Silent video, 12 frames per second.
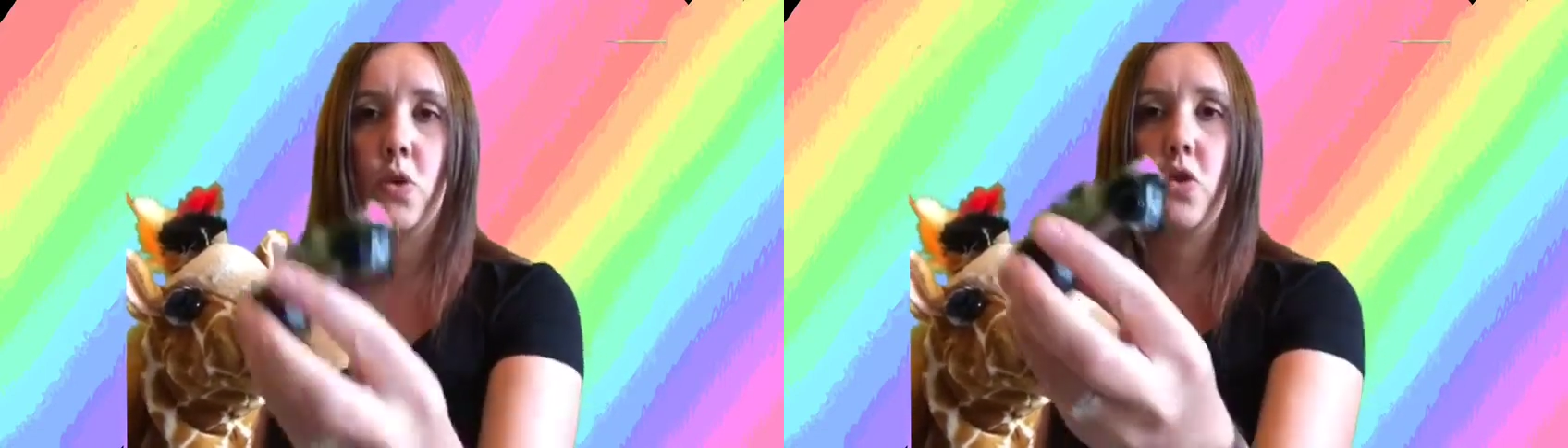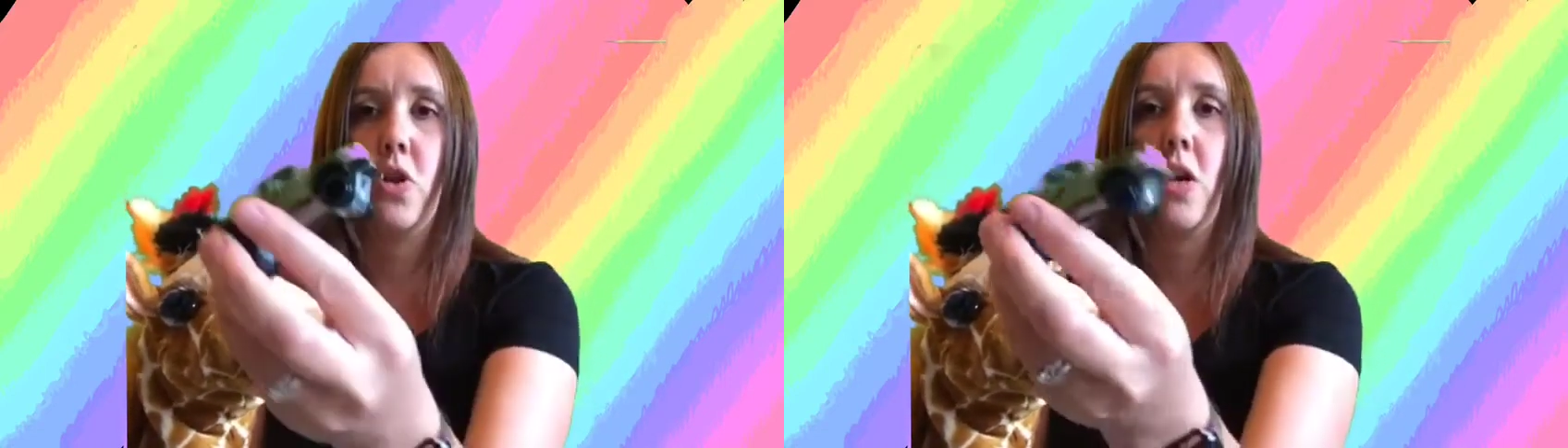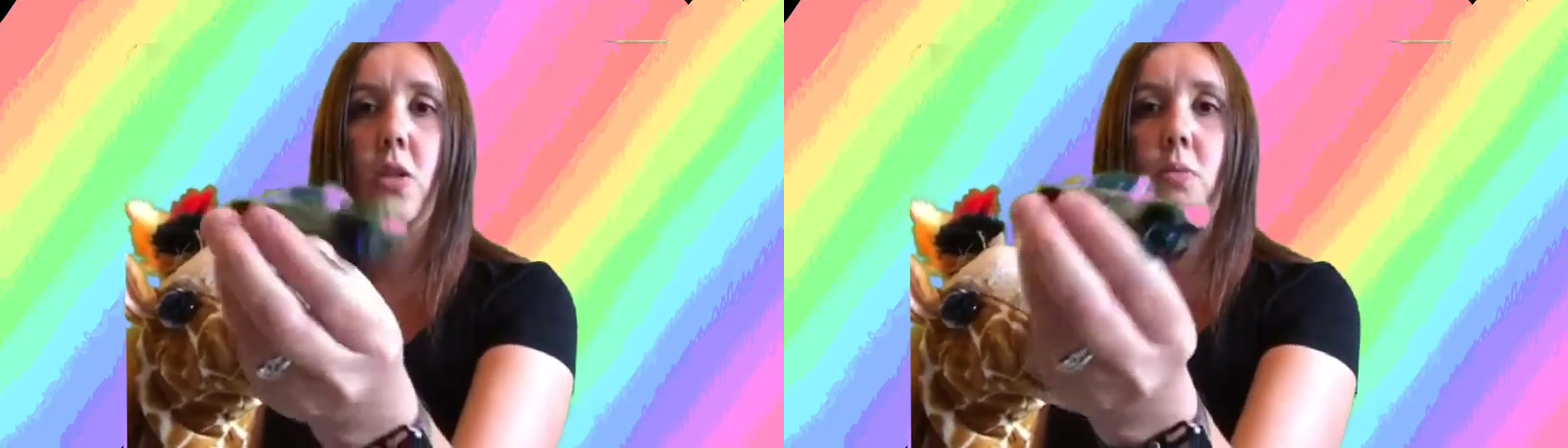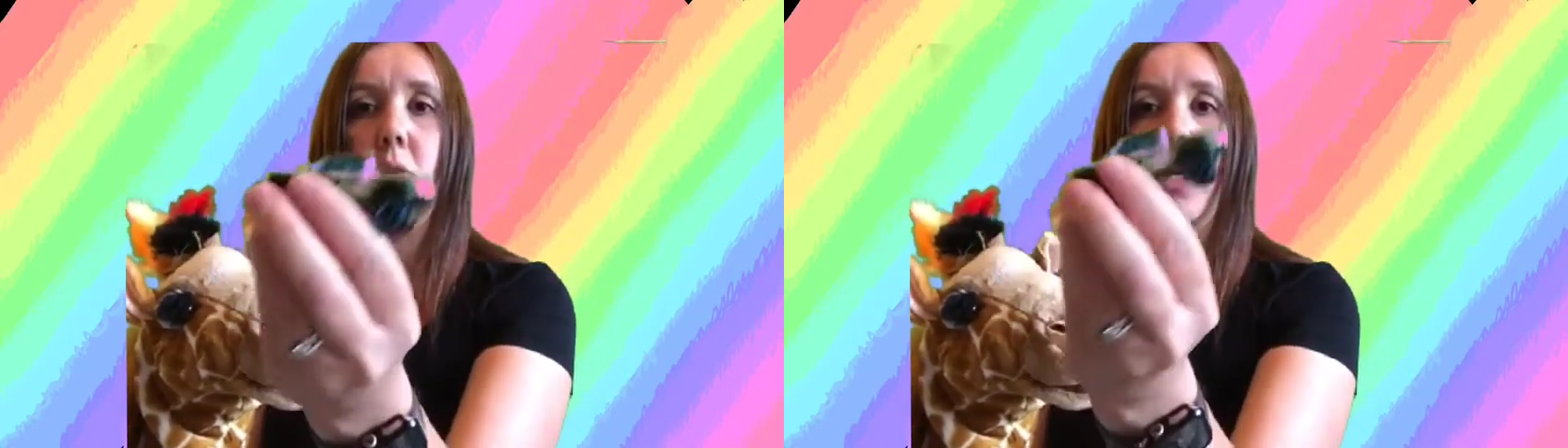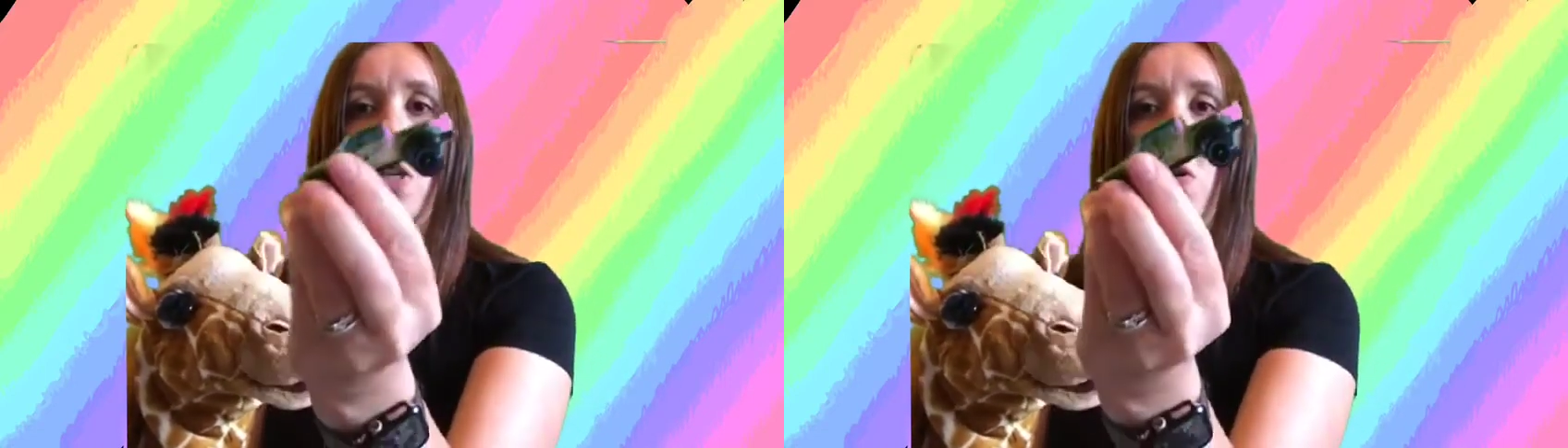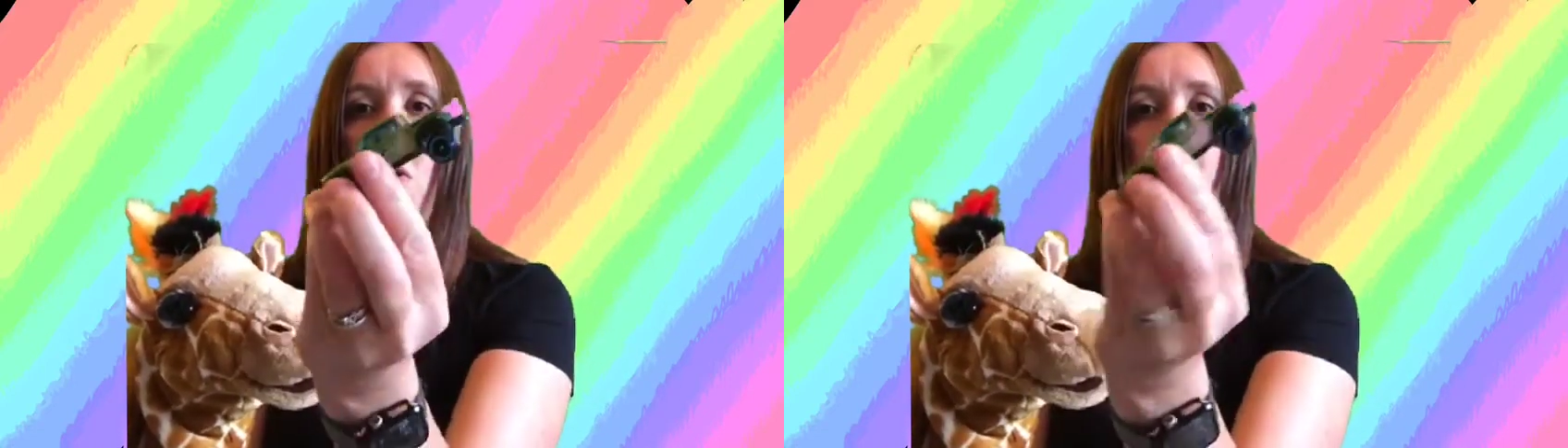trucks, which he
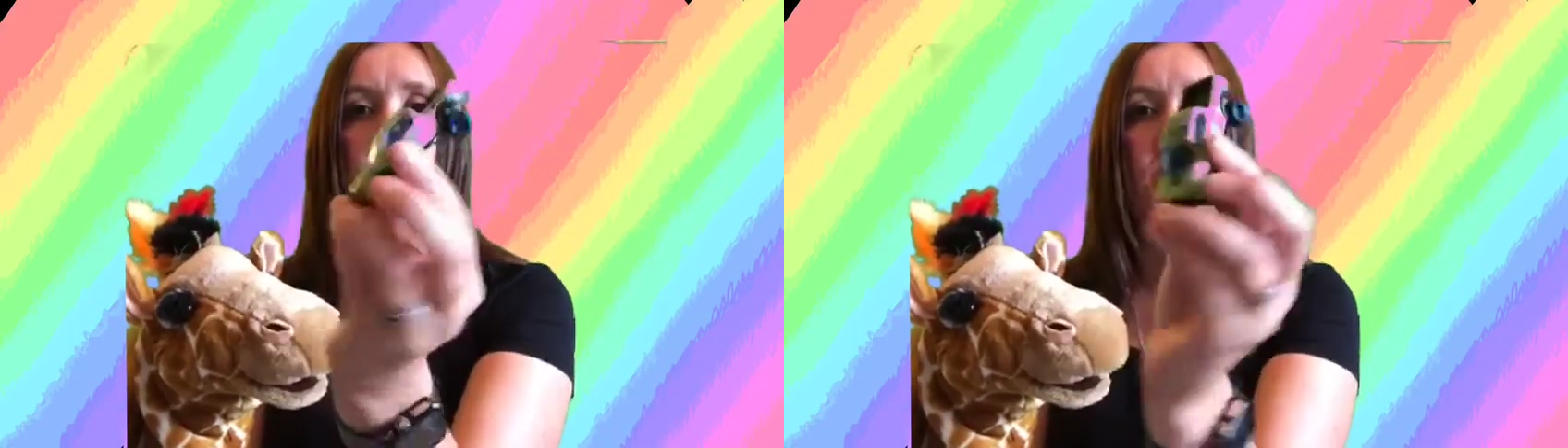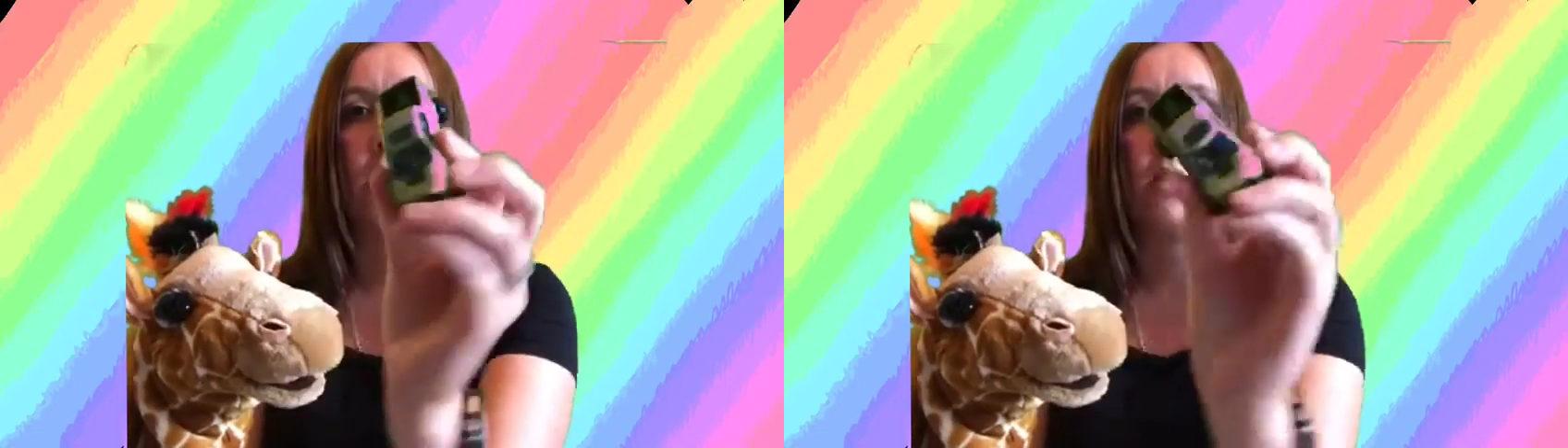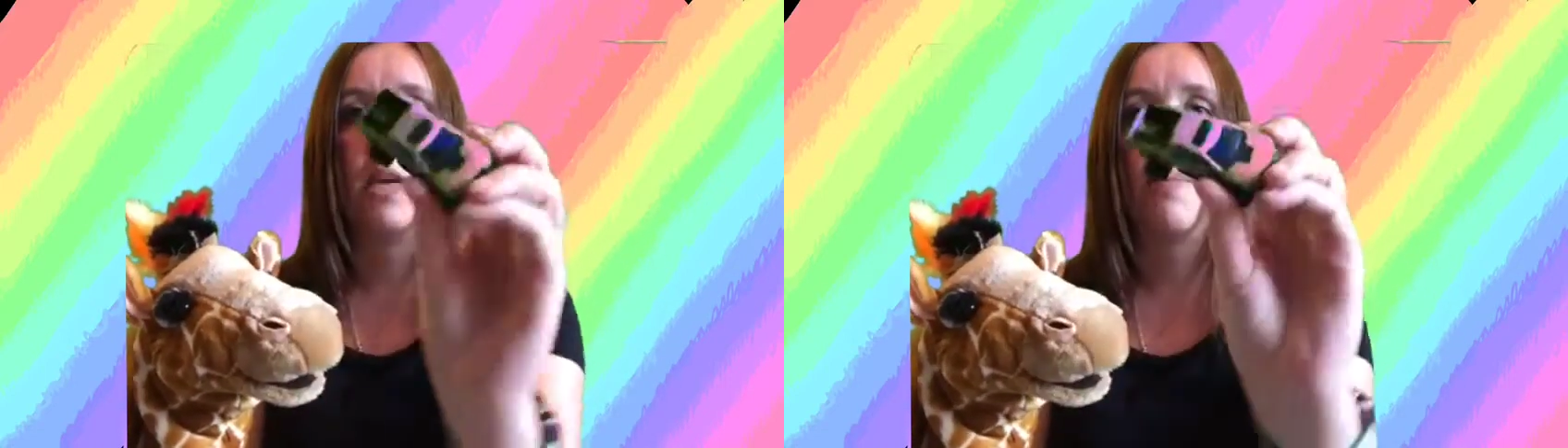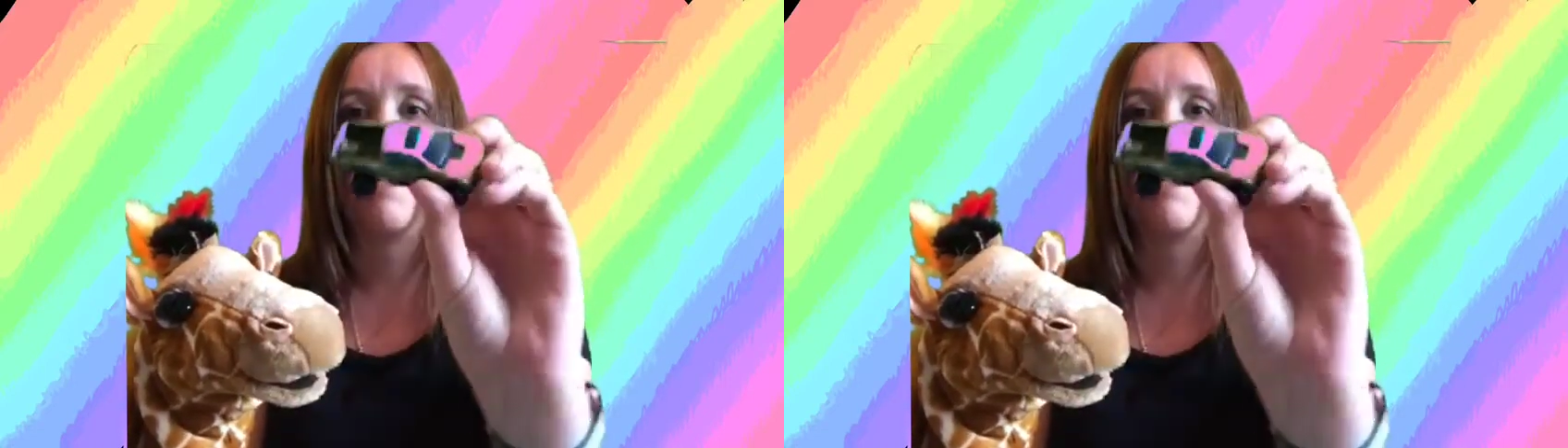got for his